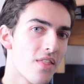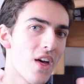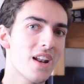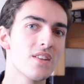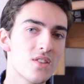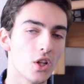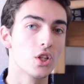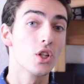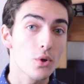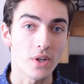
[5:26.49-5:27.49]
That is
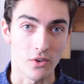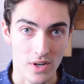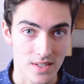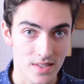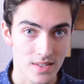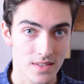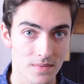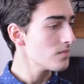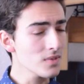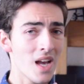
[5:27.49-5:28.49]
ludicrous.
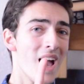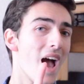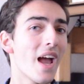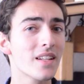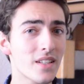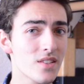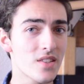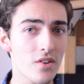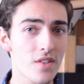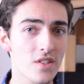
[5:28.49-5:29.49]
And
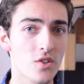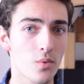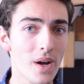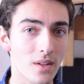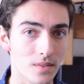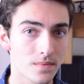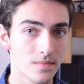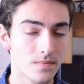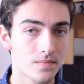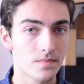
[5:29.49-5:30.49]
consider this as well.
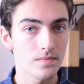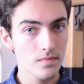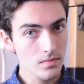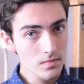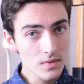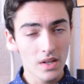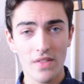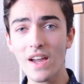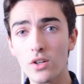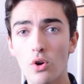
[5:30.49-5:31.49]

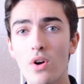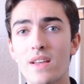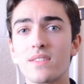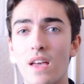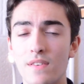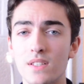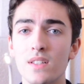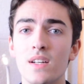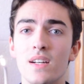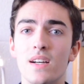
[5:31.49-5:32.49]
That Core i7,
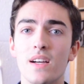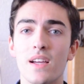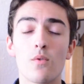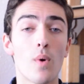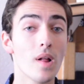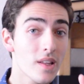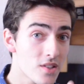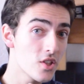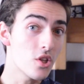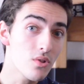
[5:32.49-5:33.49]
well,
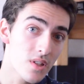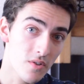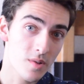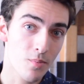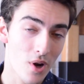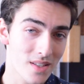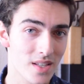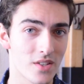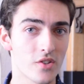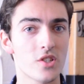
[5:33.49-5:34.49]
it's a U series
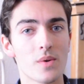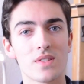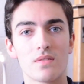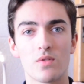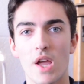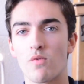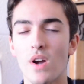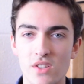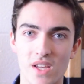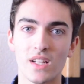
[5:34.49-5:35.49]
processor, so it, it
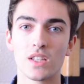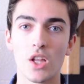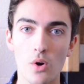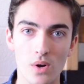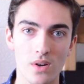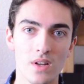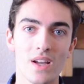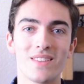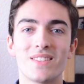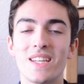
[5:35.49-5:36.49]
runs at a lower
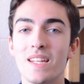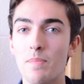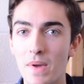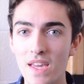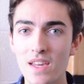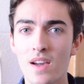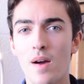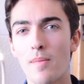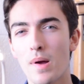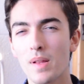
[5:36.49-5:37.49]
TDP,
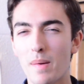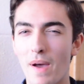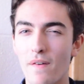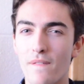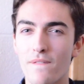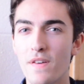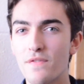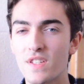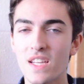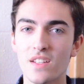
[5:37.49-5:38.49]
probably about
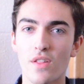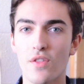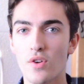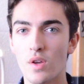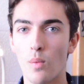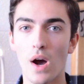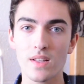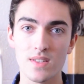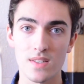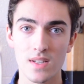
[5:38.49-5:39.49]
15 to 30
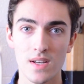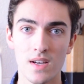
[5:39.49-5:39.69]
watts,